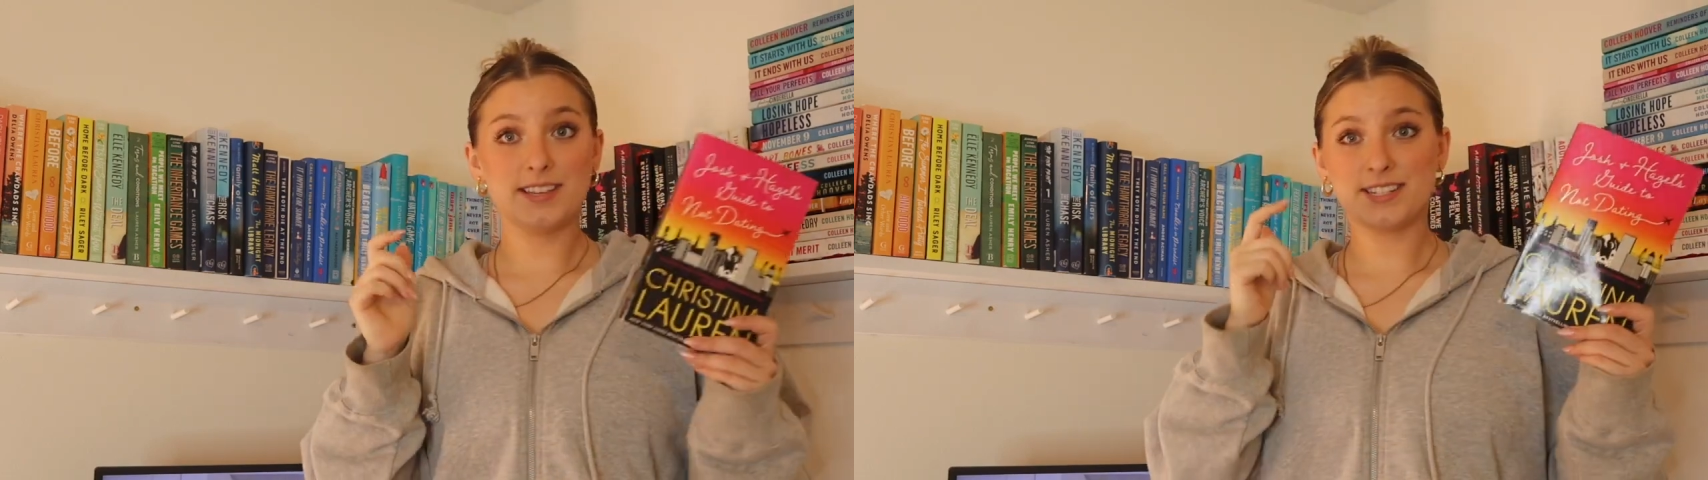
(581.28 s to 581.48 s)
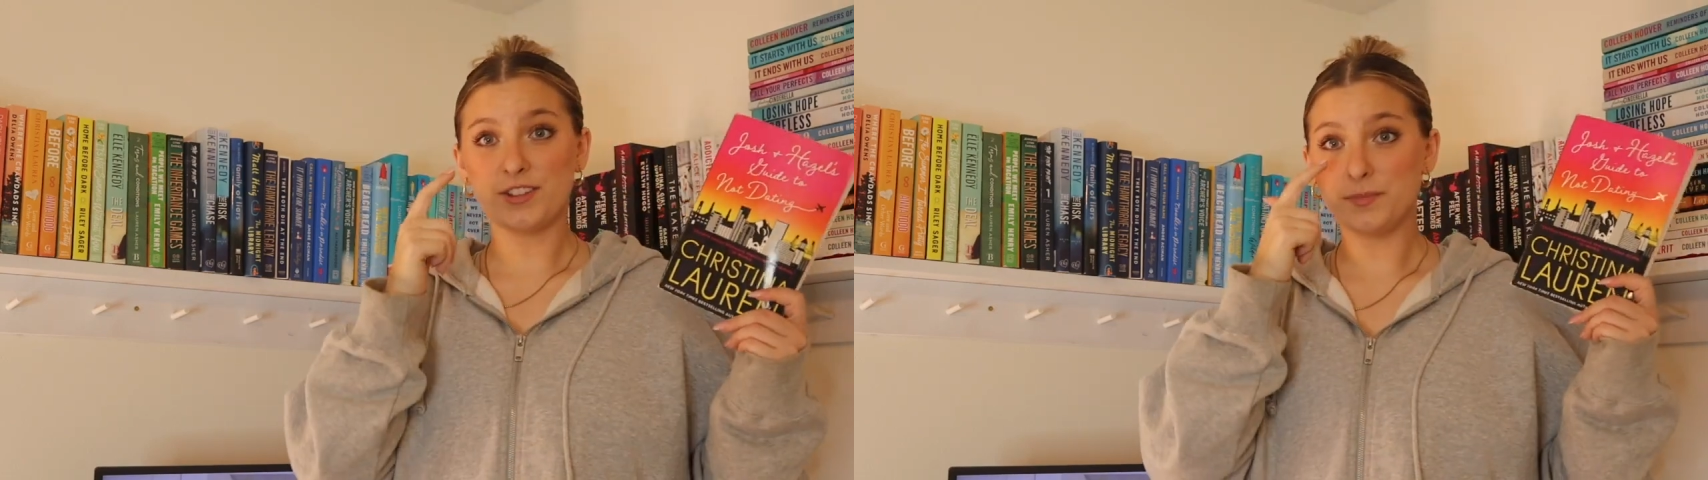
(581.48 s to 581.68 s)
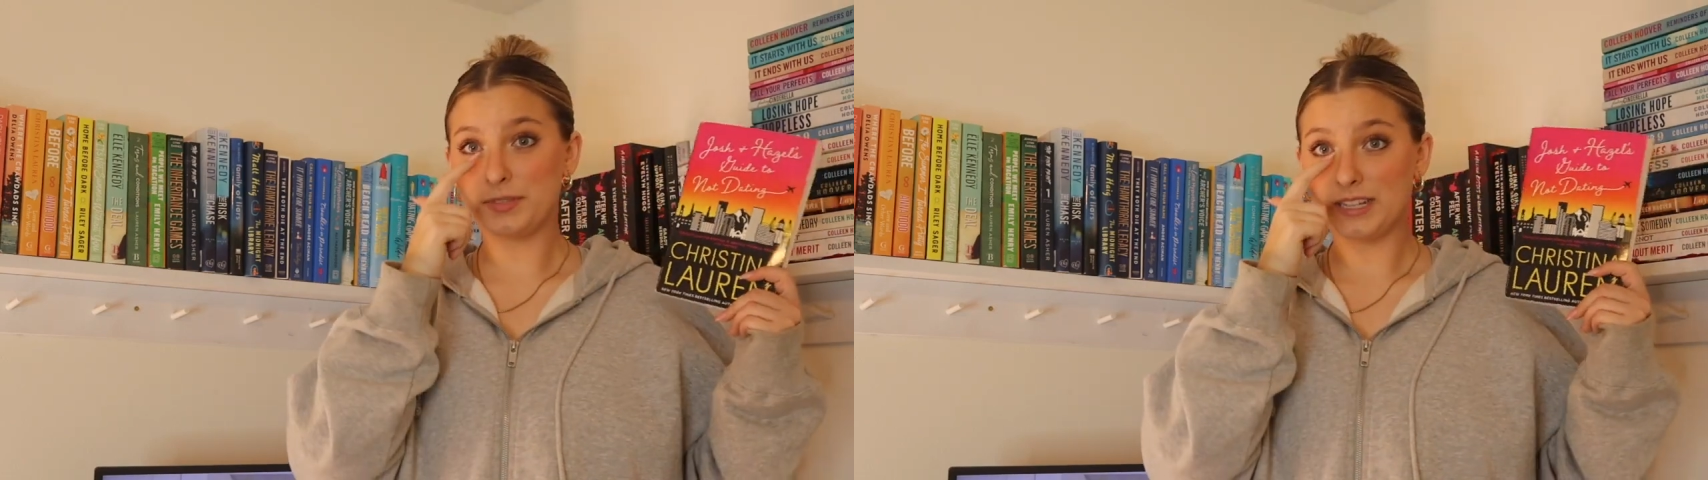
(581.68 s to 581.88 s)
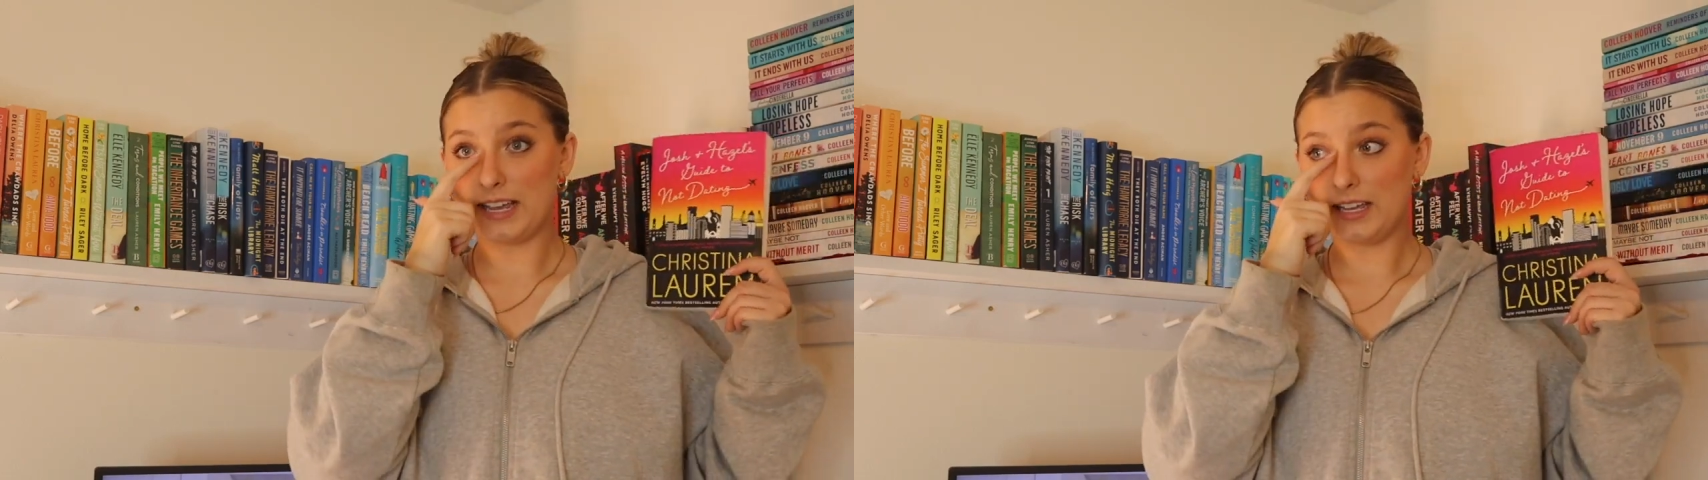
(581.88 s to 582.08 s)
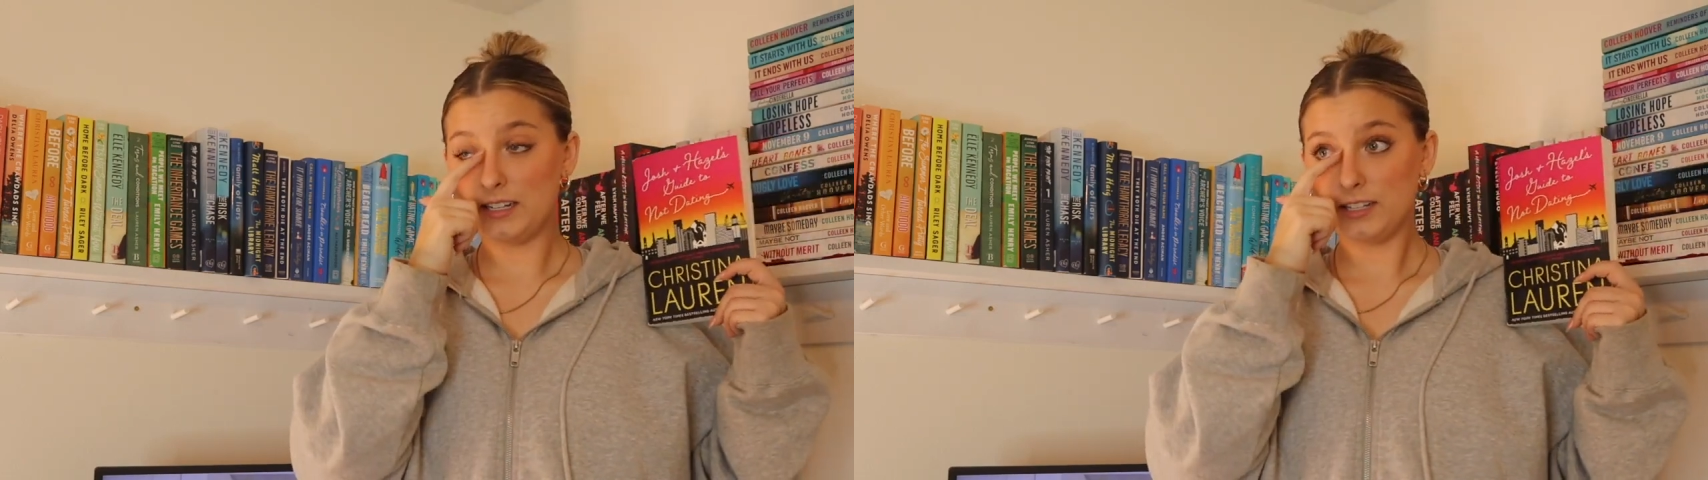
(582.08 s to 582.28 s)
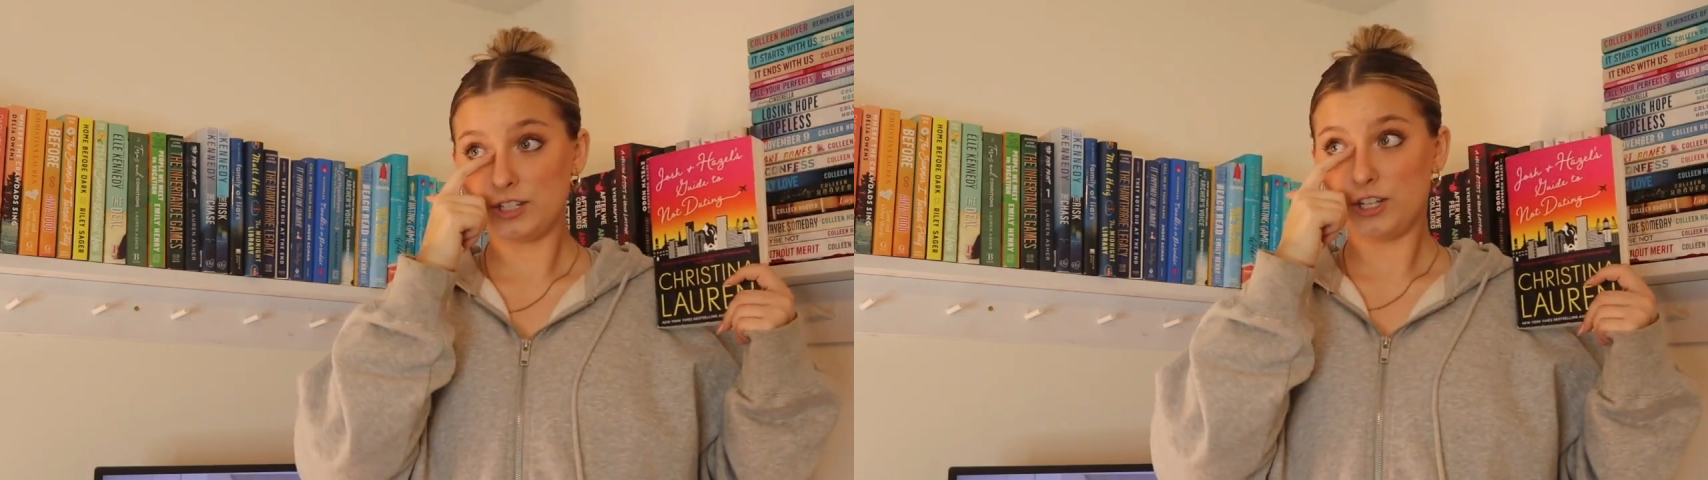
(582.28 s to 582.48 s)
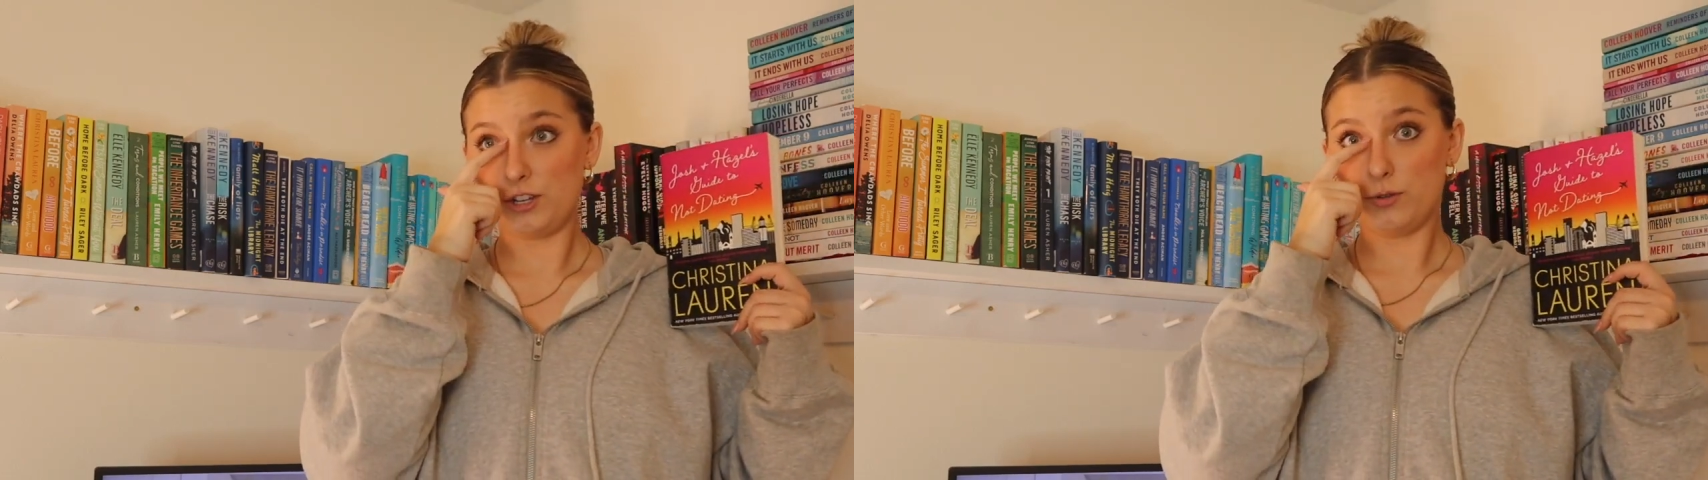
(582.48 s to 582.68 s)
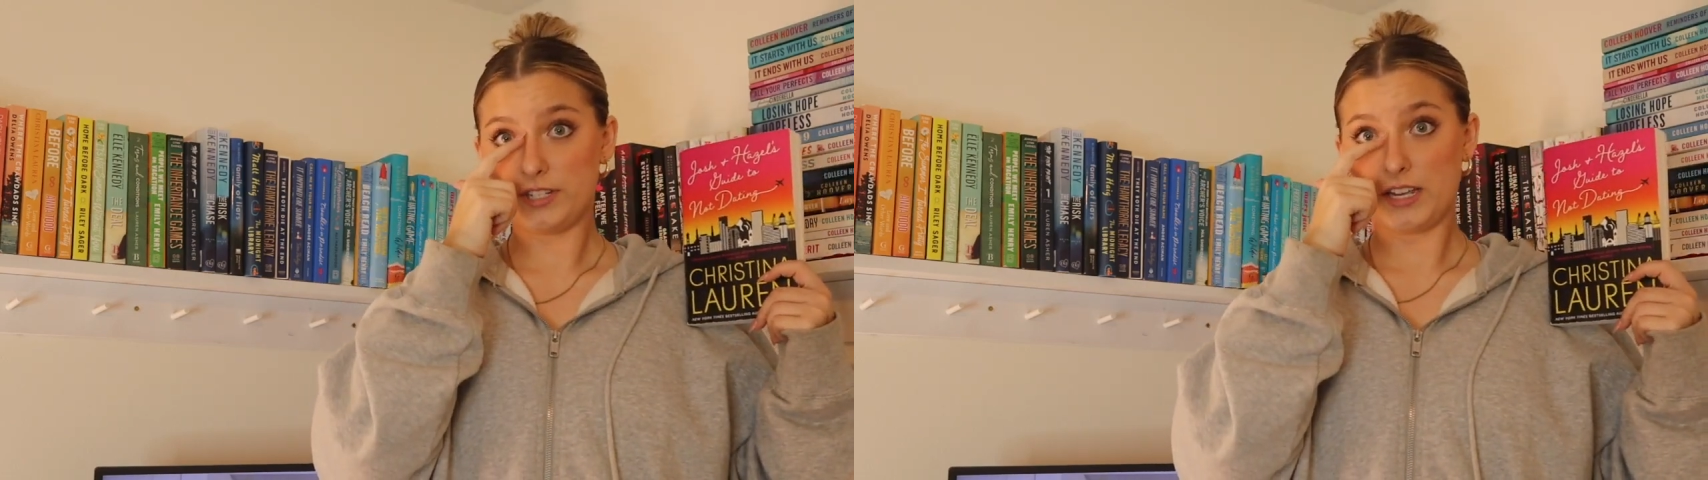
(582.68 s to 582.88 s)
this on the plane
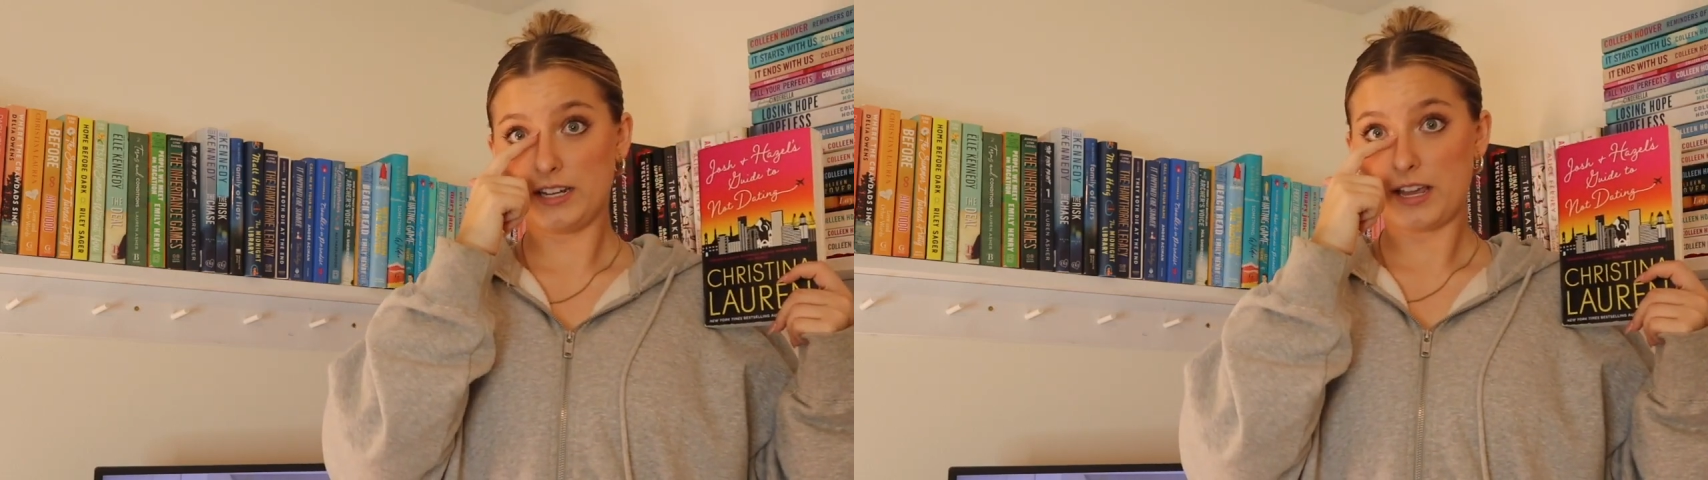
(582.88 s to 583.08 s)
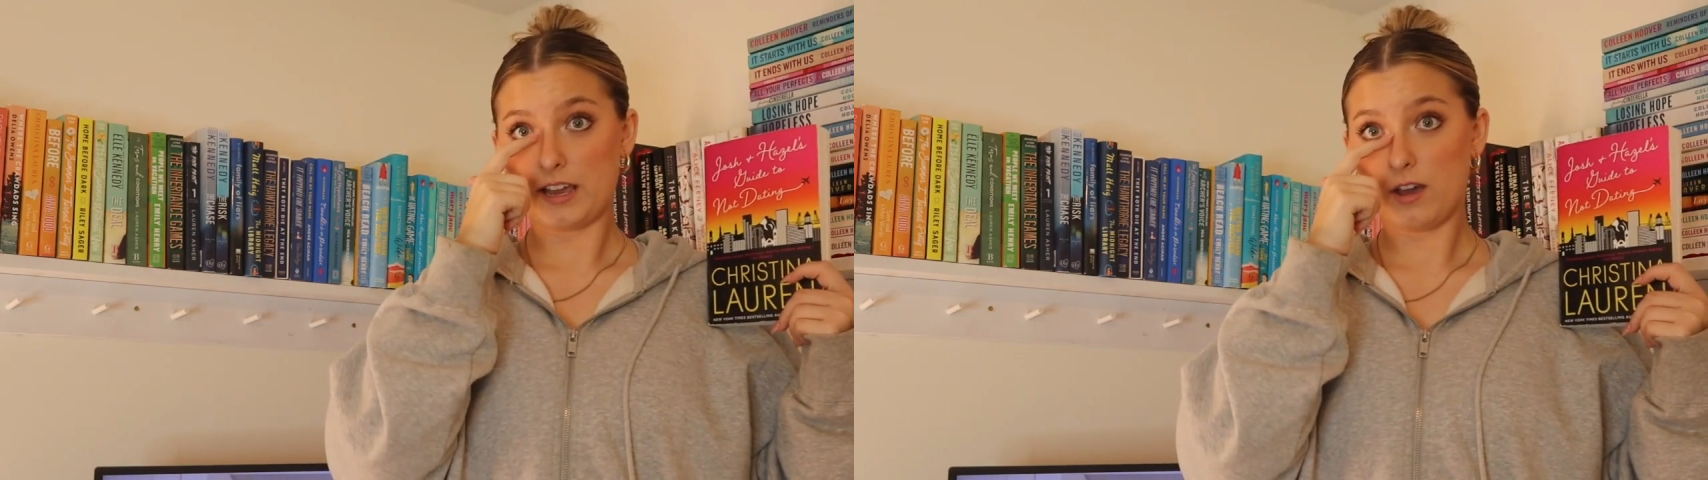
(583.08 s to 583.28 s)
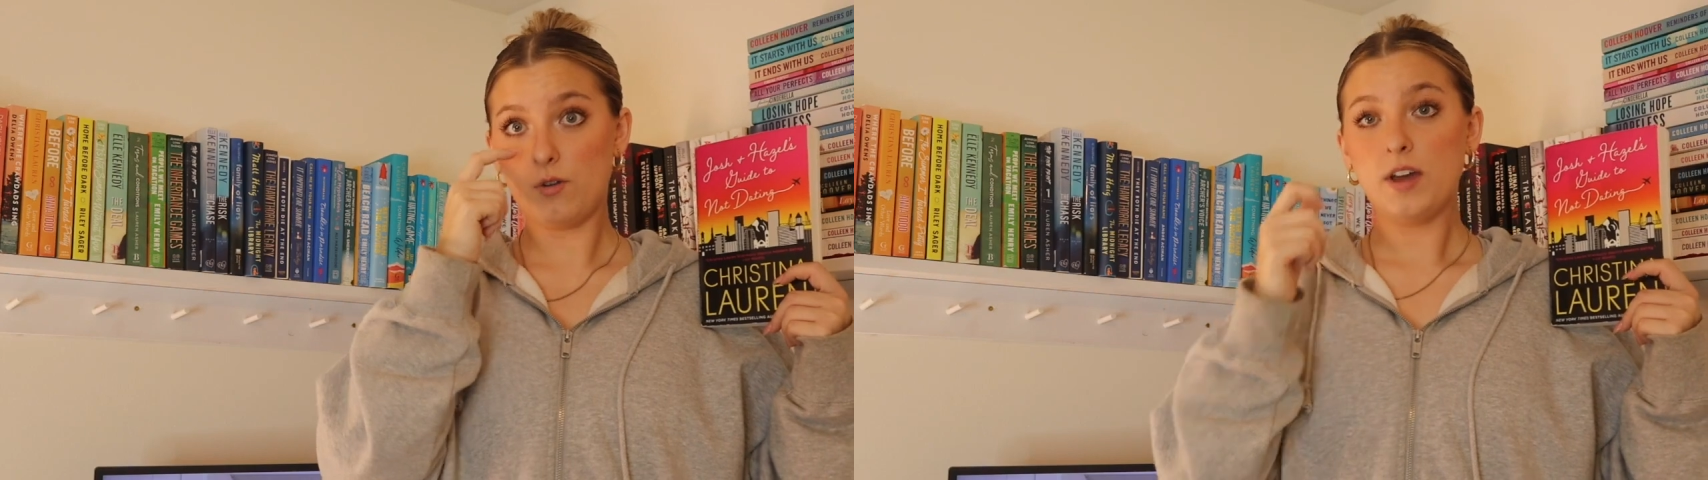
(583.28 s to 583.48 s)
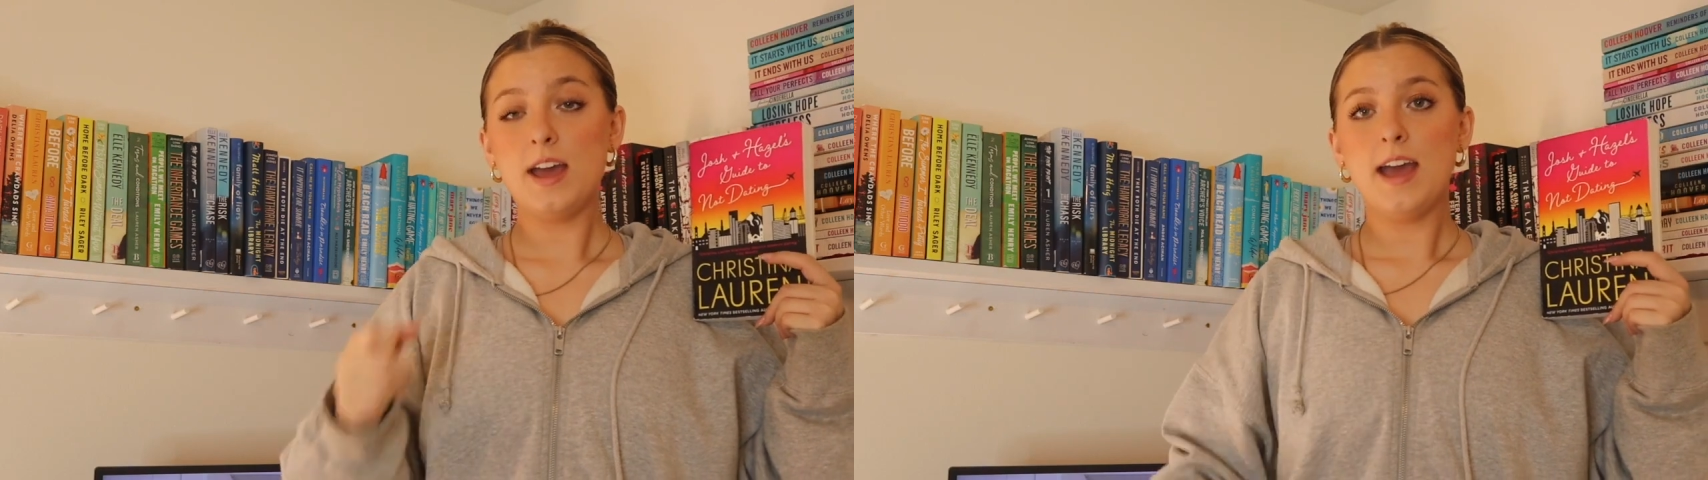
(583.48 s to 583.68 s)
to San Diego,